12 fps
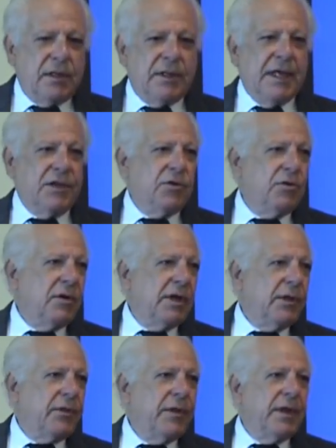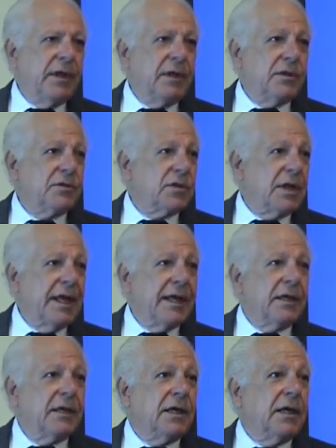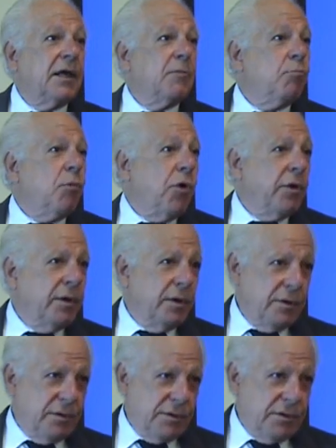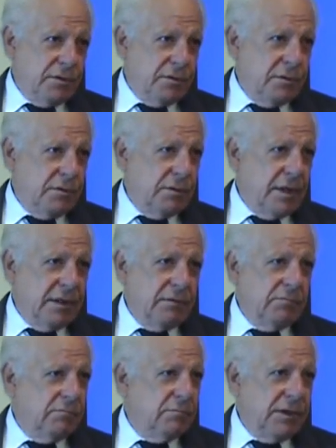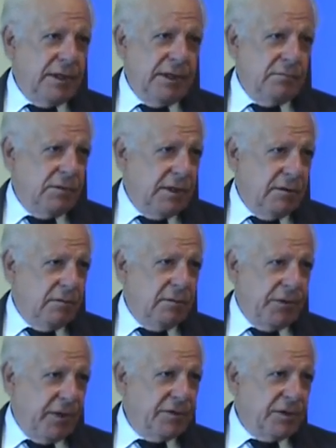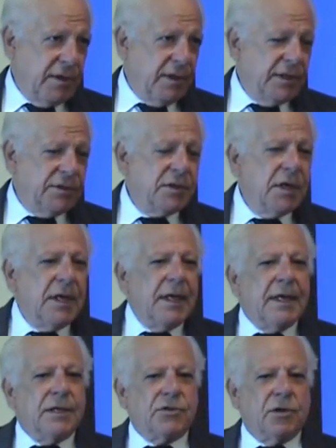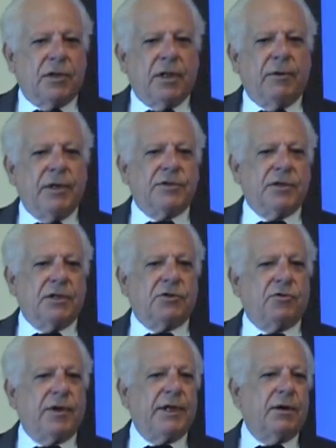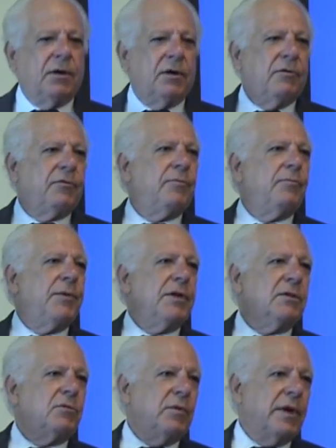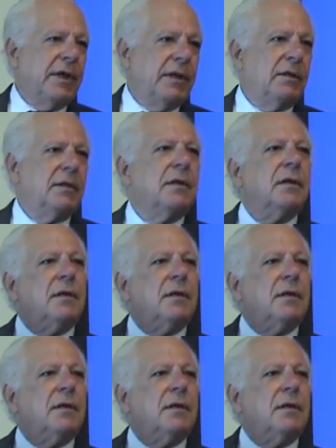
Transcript: then you don't need things like boilers and heat, you know, things like this. So there is a trade-off between